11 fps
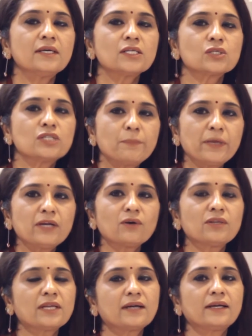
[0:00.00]
So, depending
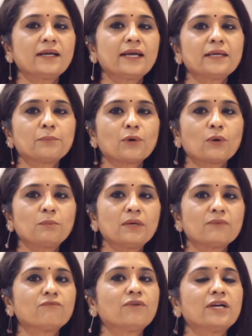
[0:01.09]
on the underlying
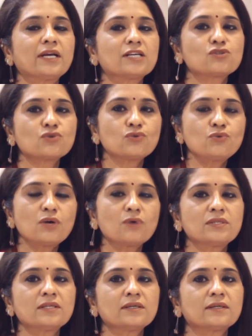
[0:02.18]
problem, one has to rule
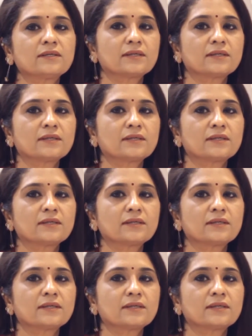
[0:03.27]
out the